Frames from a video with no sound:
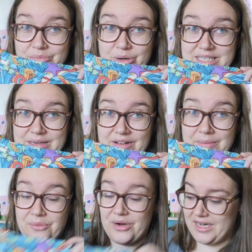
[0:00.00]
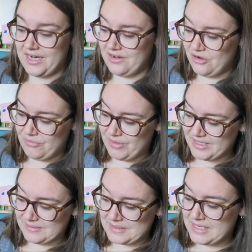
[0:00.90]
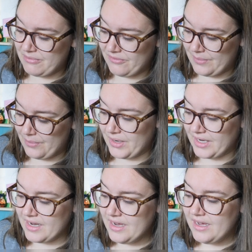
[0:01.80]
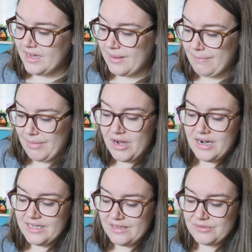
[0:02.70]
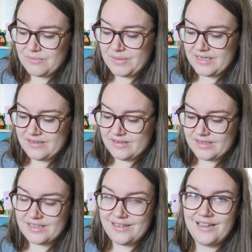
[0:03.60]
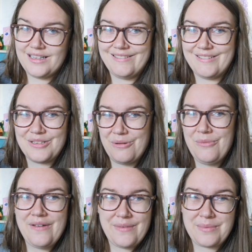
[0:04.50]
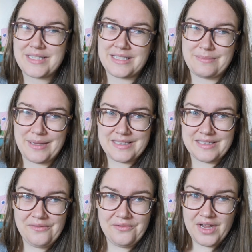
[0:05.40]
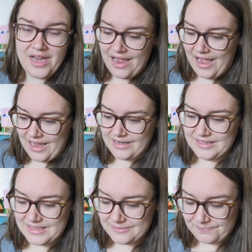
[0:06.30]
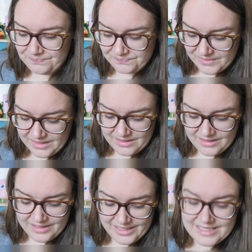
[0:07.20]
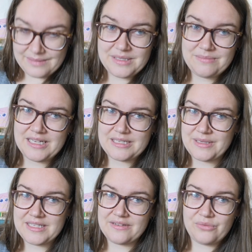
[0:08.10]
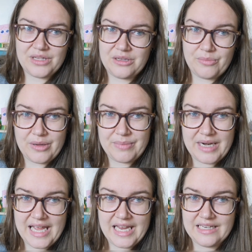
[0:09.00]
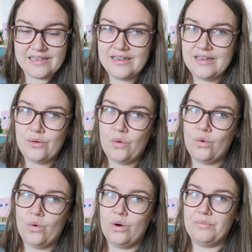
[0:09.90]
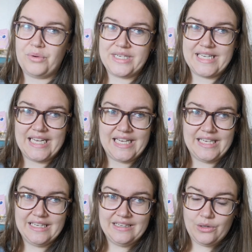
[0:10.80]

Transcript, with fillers: pretty fabric and not buy some cheaper fabric. And partly that was because so my fabric's expensive, and it seems to be expensive whether you buy plain or pretty